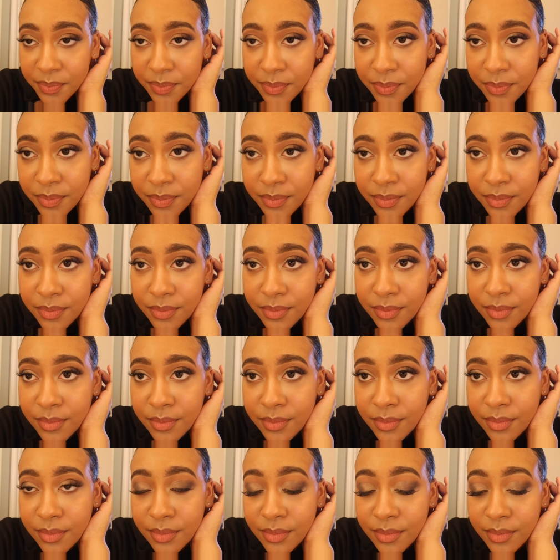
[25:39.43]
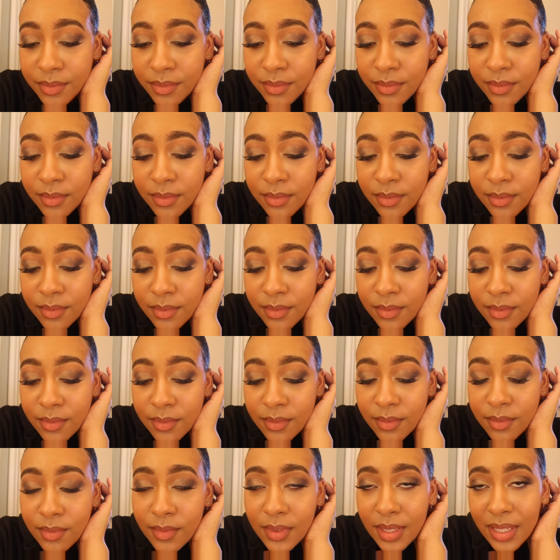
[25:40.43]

Nobody speaks.